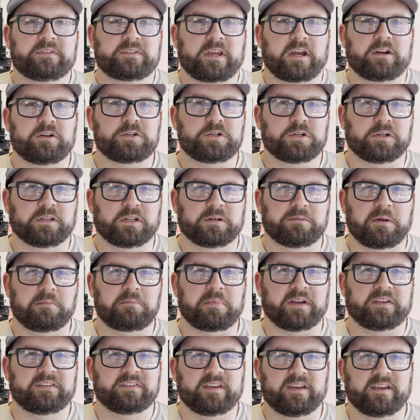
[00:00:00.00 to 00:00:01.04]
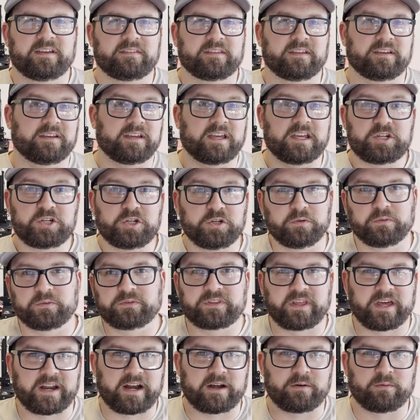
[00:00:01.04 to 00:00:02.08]
scared you a little bit by saying the issues
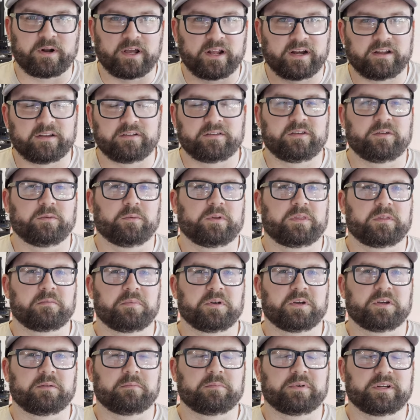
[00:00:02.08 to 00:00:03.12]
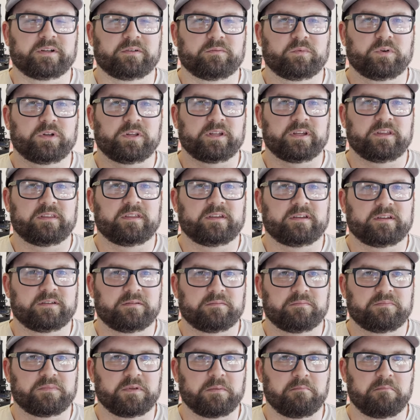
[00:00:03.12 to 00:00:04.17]
that I ran into with the build, but really
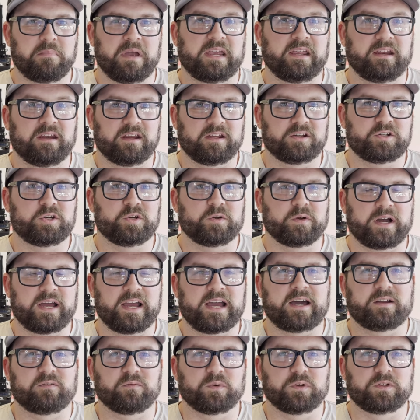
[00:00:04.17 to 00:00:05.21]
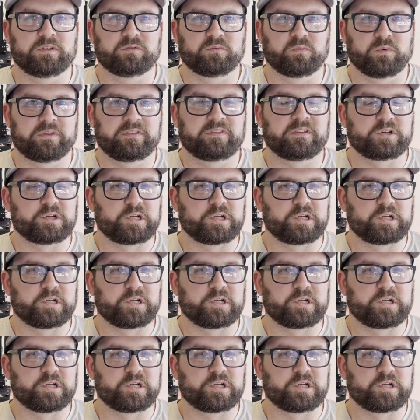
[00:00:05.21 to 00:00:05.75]
the main issue I had was with the